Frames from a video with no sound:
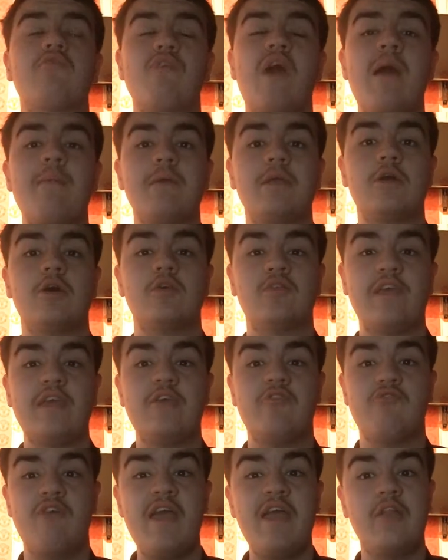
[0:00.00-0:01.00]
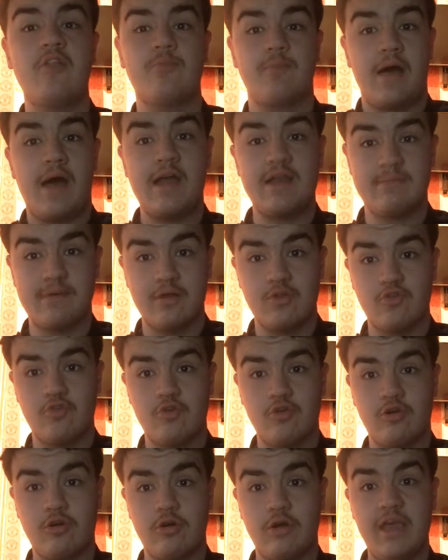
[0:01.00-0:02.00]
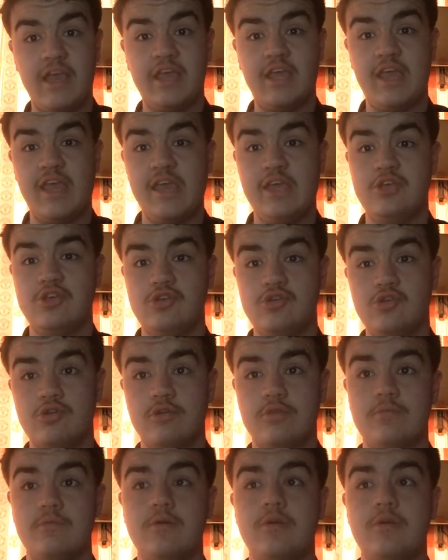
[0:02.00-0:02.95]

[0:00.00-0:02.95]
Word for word: right because he created Spider-Man, so he should